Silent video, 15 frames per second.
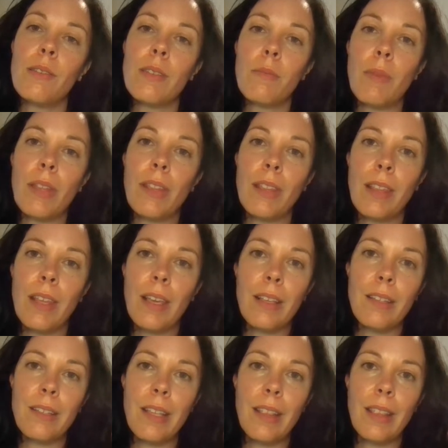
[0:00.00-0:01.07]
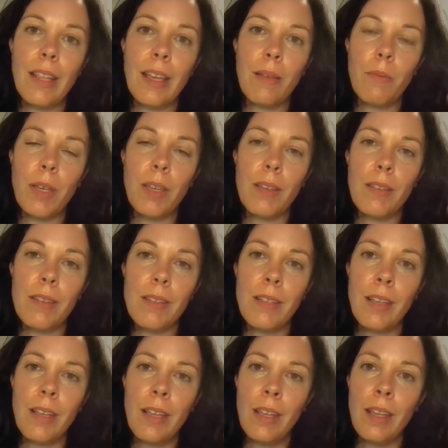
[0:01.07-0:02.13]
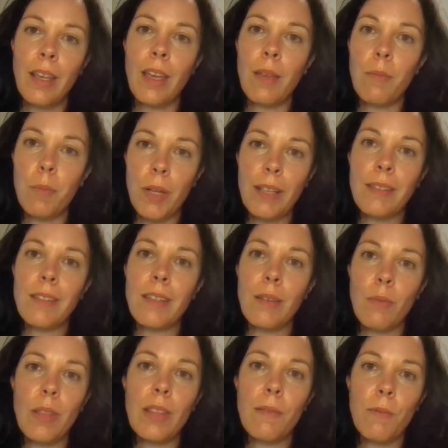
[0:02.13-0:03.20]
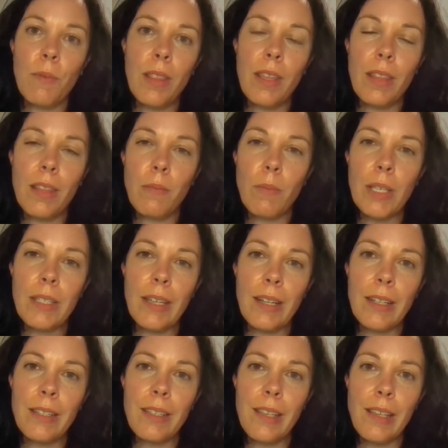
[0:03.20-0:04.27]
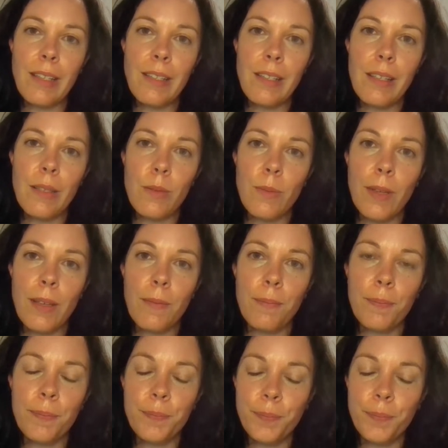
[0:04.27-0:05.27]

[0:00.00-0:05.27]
some other things in there, because I blend it with other modalities as well.